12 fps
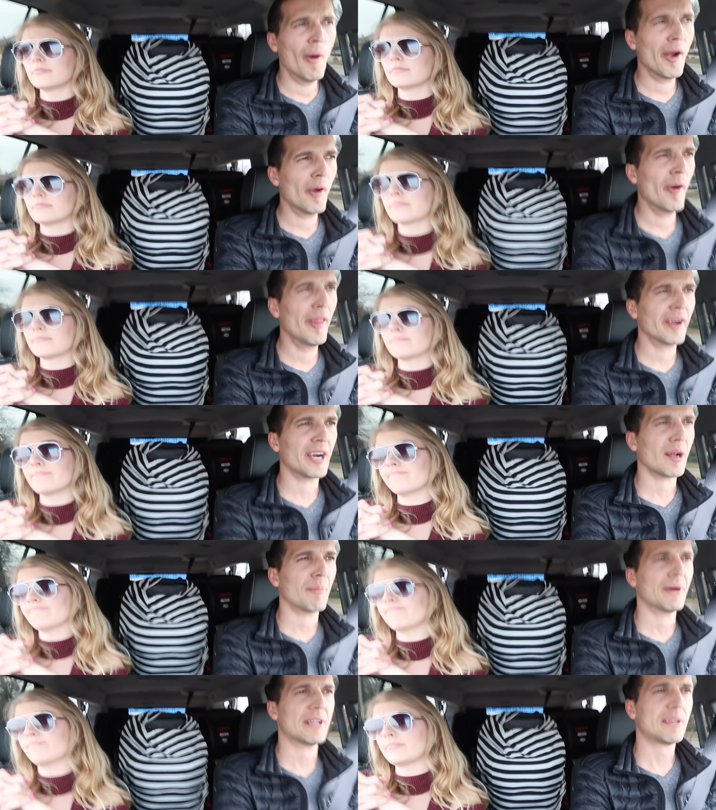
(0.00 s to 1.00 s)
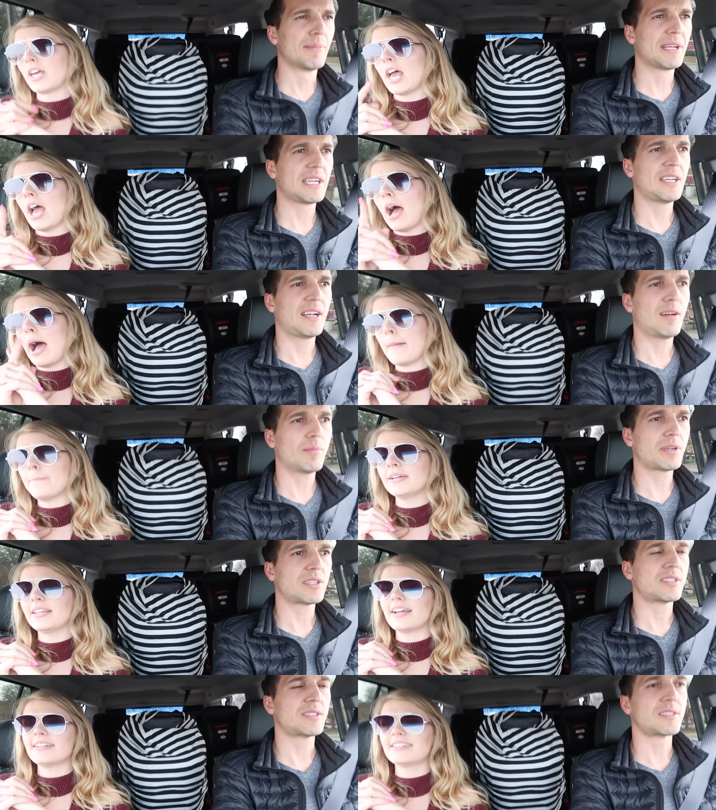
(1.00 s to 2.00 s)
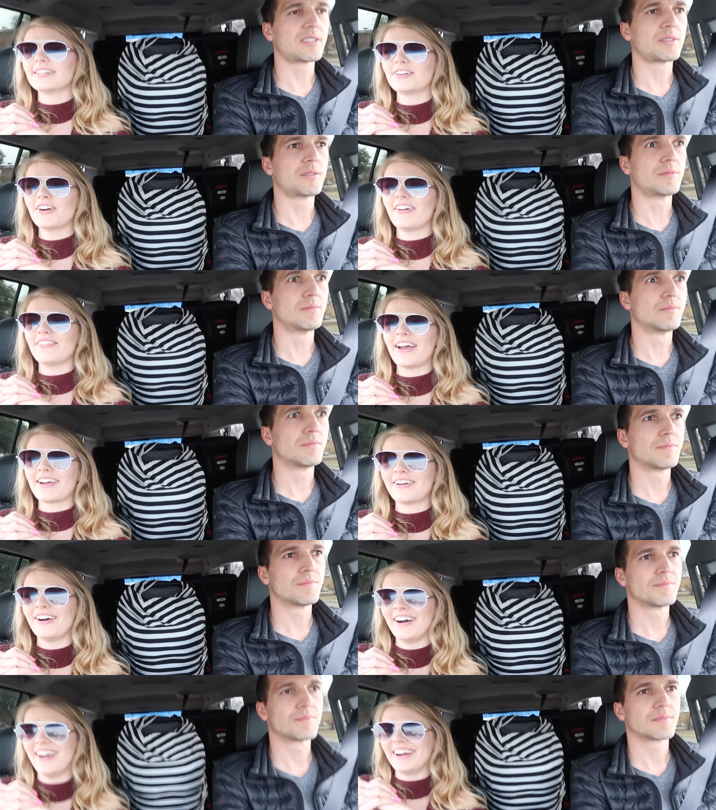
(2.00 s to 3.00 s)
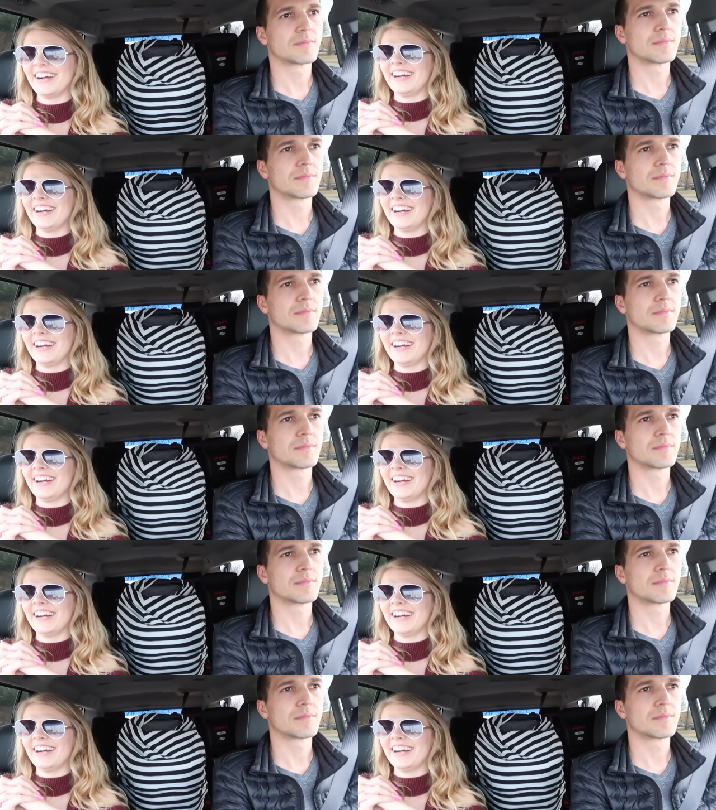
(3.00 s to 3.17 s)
Speaker 1: wonder they're gonna put something in I put that
Speaker 2: sticker on that car.